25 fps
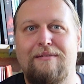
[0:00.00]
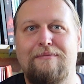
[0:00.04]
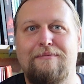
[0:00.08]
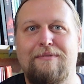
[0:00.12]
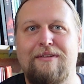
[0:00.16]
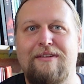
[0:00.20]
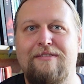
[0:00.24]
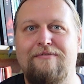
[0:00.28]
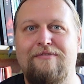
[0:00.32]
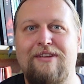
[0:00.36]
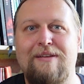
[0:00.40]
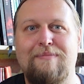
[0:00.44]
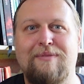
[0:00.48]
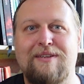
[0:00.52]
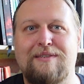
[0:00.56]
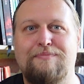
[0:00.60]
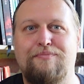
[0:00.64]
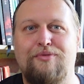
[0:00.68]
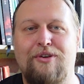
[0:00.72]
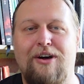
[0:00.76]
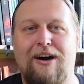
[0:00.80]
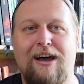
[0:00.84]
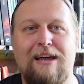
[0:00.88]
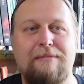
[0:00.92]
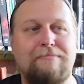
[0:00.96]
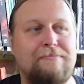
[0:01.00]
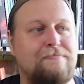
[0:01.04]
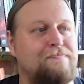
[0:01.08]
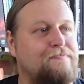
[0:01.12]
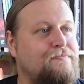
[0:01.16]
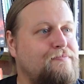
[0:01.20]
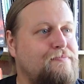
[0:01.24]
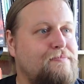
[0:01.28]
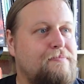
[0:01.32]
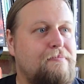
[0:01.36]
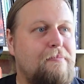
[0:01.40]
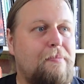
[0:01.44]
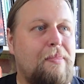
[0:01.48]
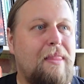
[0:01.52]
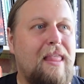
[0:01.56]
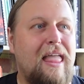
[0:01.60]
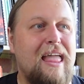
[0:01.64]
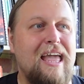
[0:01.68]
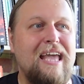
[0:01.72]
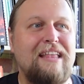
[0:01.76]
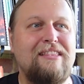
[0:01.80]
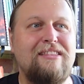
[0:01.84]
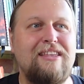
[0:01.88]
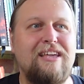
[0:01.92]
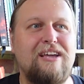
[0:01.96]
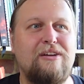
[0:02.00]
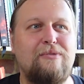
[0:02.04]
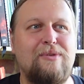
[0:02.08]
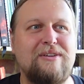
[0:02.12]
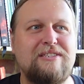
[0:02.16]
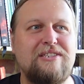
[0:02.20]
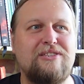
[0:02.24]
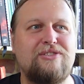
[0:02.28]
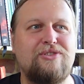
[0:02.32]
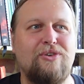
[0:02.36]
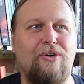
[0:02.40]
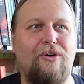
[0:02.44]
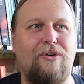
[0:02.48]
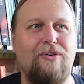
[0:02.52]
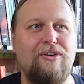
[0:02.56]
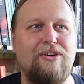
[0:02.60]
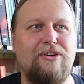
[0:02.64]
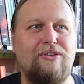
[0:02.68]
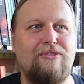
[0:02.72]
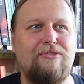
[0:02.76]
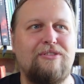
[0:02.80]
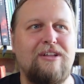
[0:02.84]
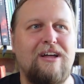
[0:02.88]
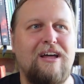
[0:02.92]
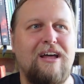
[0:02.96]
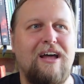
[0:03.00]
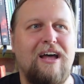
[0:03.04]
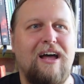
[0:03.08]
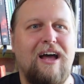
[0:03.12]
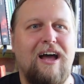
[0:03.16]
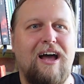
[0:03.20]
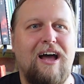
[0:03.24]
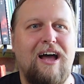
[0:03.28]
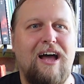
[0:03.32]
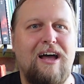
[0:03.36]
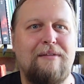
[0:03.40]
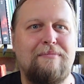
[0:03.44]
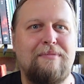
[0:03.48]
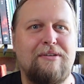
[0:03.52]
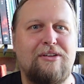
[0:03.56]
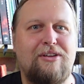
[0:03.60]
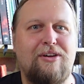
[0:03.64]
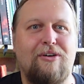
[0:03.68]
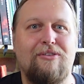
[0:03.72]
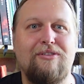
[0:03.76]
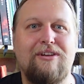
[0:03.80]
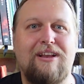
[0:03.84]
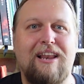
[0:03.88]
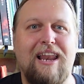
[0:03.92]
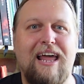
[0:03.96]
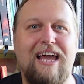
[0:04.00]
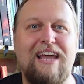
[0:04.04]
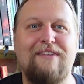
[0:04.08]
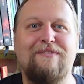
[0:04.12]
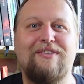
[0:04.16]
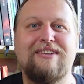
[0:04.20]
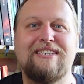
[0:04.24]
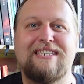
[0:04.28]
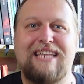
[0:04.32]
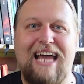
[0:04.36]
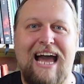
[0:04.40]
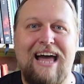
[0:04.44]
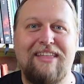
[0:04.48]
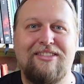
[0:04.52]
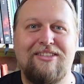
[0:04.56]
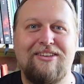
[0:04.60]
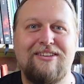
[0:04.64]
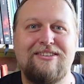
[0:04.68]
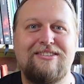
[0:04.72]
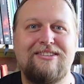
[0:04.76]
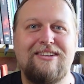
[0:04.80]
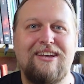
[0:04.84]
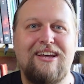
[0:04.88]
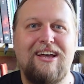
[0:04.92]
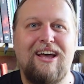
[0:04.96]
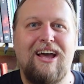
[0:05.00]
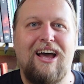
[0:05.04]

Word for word: Remus Prime in the Inquisitorial Conclave has gathered